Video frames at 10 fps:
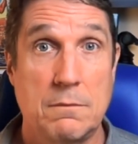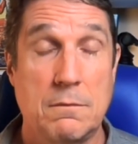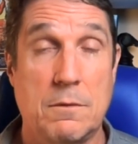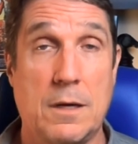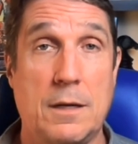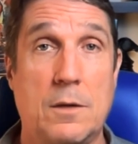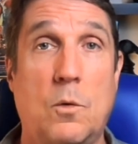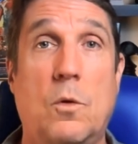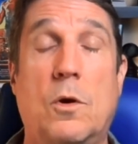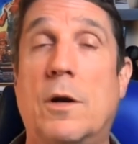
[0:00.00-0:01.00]
Right?
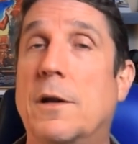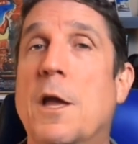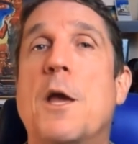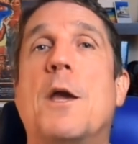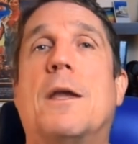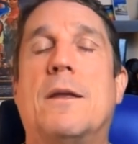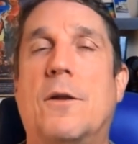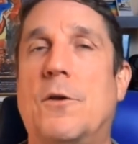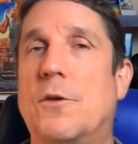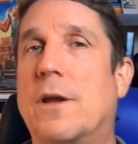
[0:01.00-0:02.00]
Or,
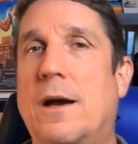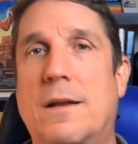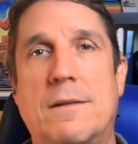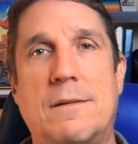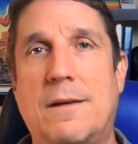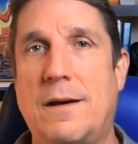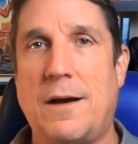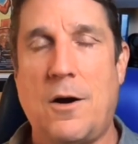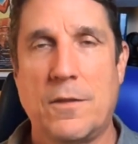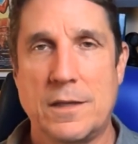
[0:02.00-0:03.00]
you got
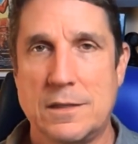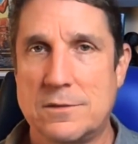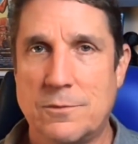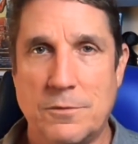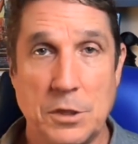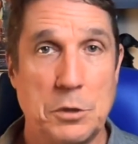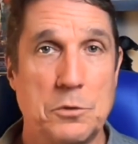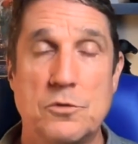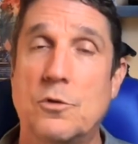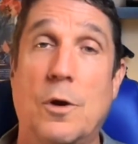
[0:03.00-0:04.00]
all these
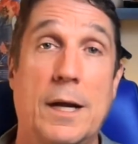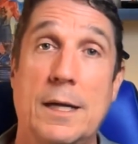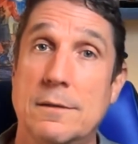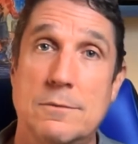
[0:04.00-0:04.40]
views. Great.